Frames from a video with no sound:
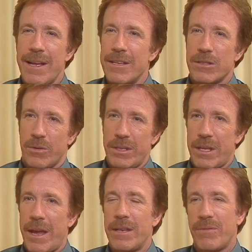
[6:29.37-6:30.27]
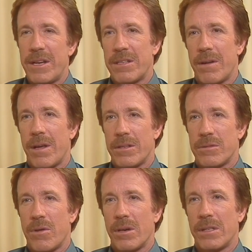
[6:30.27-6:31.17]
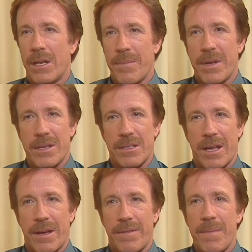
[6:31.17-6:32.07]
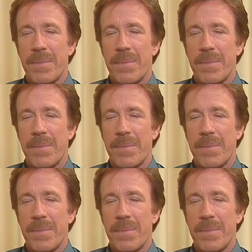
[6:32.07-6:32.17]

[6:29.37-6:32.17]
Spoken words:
So he's facing a strong dilemma in his life.